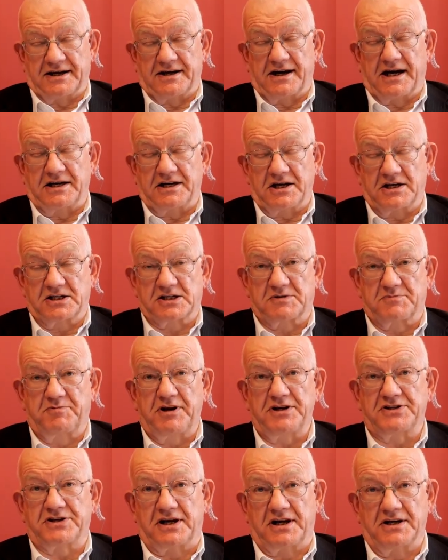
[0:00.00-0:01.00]
and
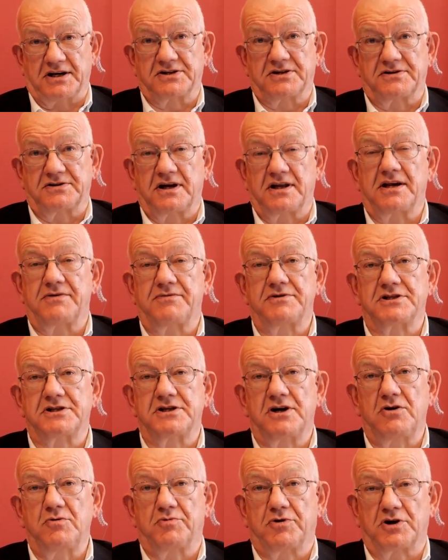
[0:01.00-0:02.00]
explicit that there is
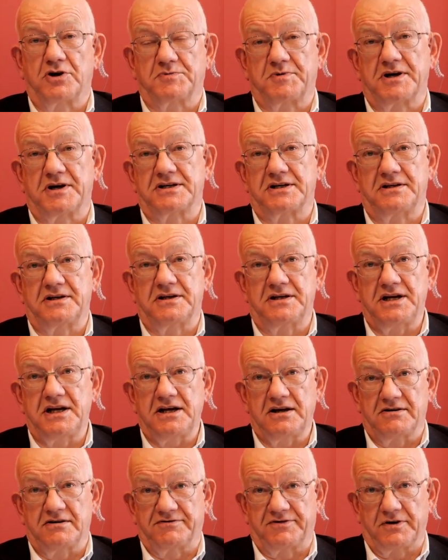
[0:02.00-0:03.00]
no prospect in the
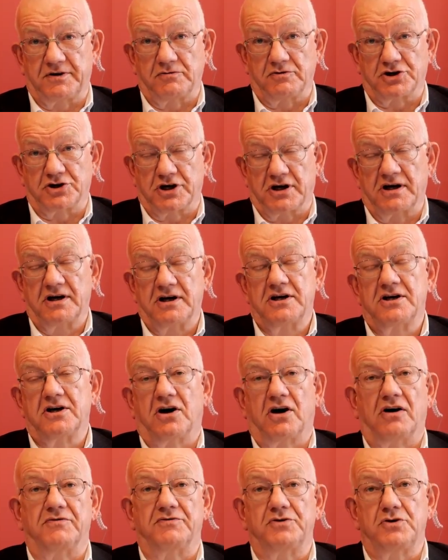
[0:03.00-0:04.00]
near future
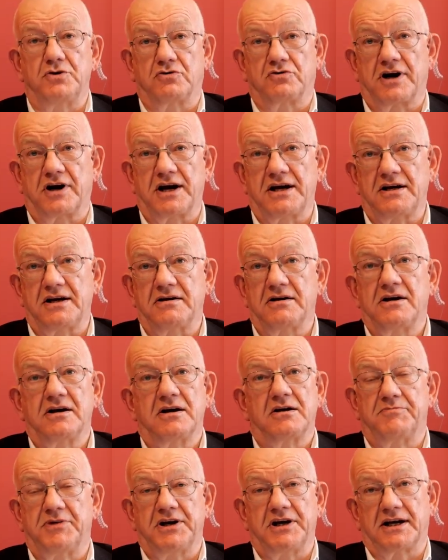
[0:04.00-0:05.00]
of Ukraine
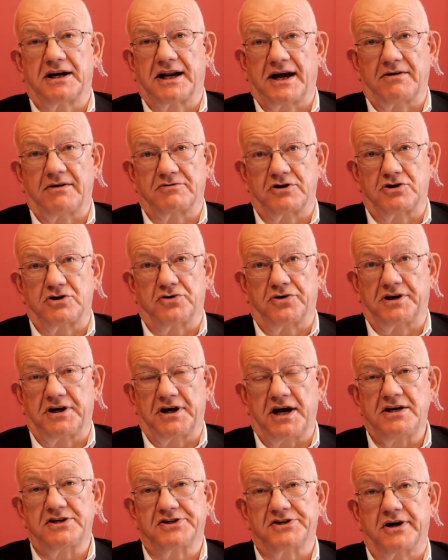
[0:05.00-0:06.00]
being allowed to join
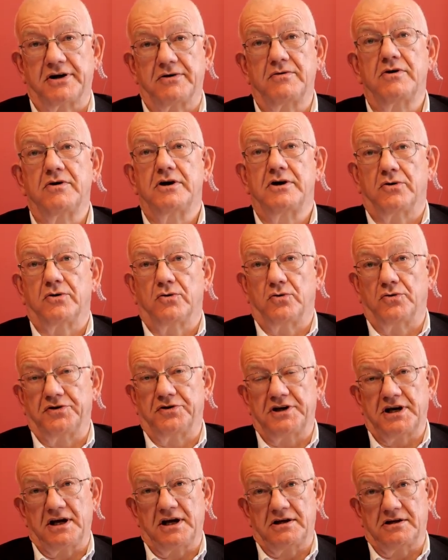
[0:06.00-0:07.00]
NATO or the
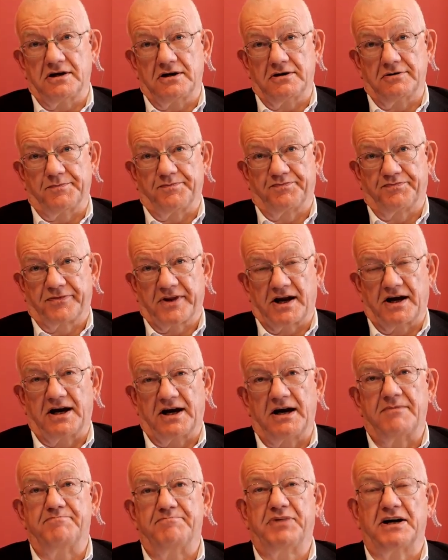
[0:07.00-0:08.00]
EU.
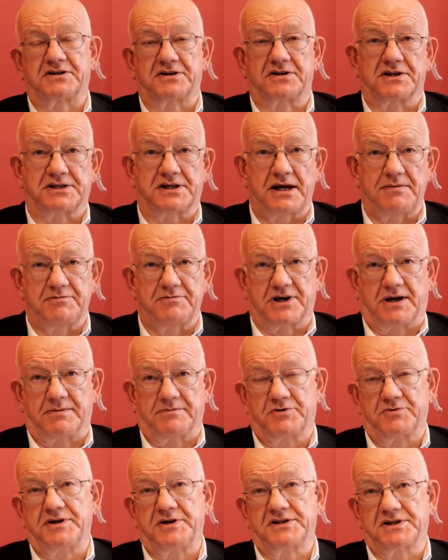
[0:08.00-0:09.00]
But at the same time,
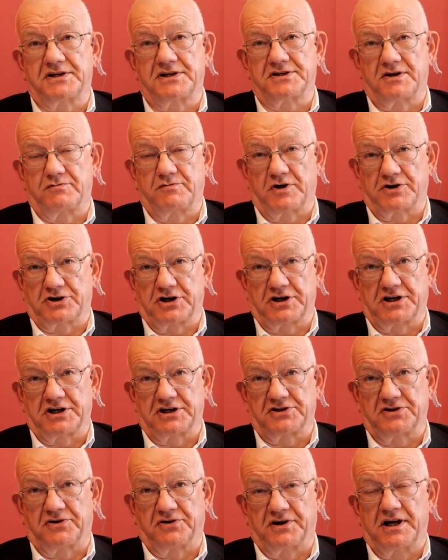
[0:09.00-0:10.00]
to insist that Russia does
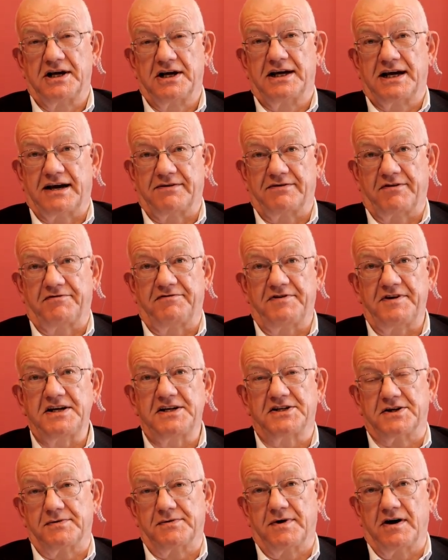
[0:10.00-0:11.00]
not have a
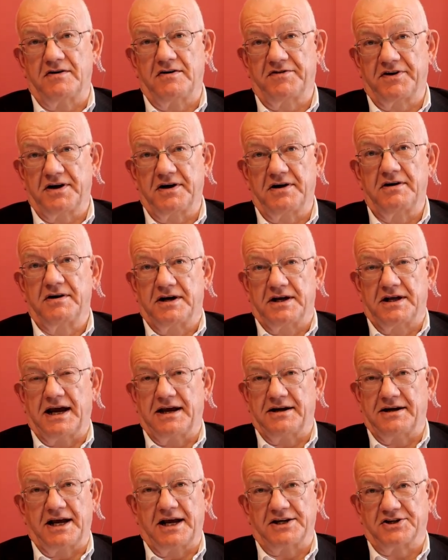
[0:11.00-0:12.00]
veto over
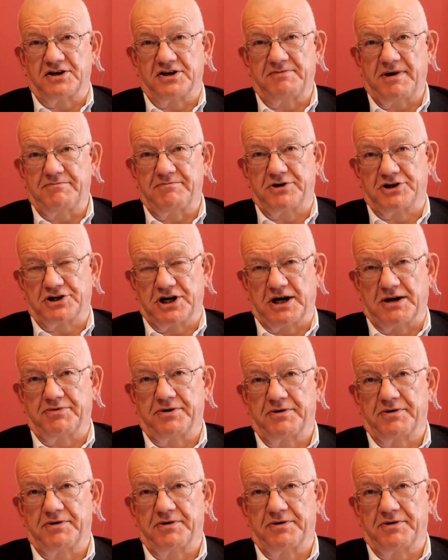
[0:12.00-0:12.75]
NATO membership,